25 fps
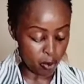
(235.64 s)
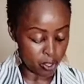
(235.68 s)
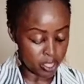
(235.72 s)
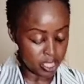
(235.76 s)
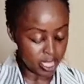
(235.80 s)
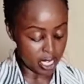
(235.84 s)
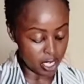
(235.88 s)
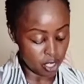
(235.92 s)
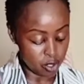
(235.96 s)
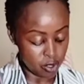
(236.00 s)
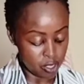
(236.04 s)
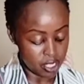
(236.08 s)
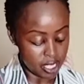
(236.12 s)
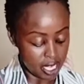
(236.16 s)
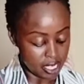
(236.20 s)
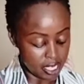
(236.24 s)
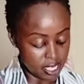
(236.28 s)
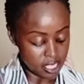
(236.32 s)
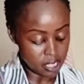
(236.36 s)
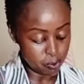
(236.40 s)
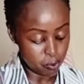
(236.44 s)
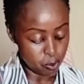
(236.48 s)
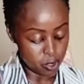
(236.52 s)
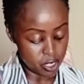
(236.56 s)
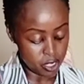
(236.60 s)
I do is I just
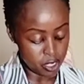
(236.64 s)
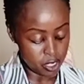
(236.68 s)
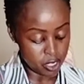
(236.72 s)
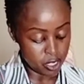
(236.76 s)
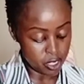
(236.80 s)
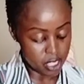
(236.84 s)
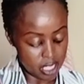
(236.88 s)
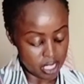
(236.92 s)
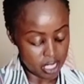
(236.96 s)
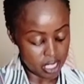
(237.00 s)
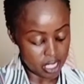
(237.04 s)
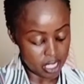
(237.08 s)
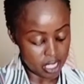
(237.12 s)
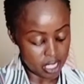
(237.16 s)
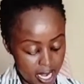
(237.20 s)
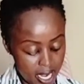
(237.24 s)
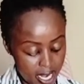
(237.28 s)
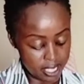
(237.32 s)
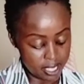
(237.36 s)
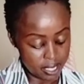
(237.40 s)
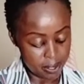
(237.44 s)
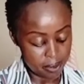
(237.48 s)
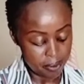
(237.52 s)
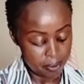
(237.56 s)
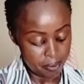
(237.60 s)
put it in my hand,
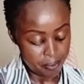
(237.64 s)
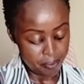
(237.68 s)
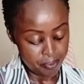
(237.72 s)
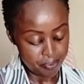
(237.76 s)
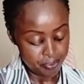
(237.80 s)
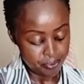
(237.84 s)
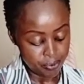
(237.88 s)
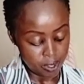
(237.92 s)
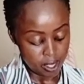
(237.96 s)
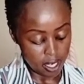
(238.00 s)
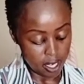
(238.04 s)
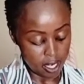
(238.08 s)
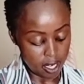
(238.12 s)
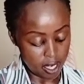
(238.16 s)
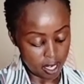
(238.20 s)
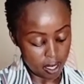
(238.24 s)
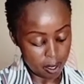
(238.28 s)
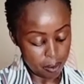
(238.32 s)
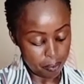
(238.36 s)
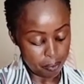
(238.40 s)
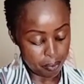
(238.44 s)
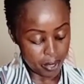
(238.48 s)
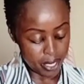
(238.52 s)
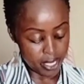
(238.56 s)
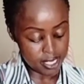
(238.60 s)

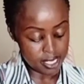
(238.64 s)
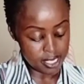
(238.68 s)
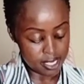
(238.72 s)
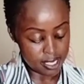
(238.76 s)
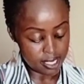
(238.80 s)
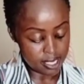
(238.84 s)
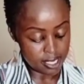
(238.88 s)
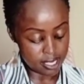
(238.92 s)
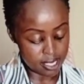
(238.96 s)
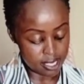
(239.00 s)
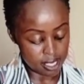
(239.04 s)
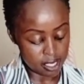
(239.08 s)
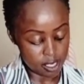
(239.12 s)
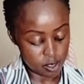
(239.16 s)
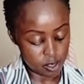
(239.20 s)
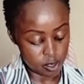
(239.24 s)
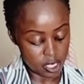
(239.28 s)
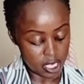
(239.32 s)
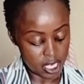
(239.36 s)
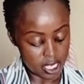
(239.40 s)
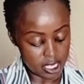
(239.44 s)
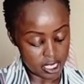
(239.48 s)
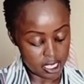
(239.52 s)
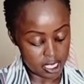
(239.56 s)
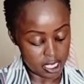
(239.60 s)
press it so
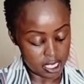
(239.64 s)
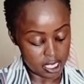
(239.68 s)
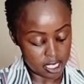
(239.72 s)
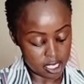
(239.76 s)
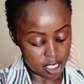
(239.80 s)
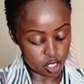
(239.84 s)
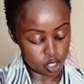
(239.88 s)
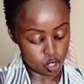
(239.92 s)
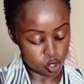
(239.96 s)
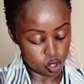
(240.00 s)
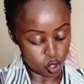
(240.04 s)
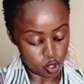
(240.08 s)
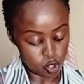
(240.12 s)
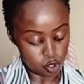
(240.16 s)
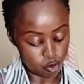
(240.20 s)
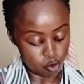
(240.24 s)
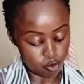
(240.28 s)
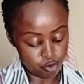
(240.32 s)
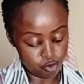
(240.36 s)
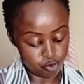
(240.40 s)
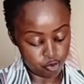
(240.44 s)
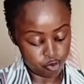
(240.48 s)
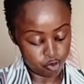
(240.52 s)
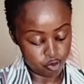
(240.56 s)
that it sort of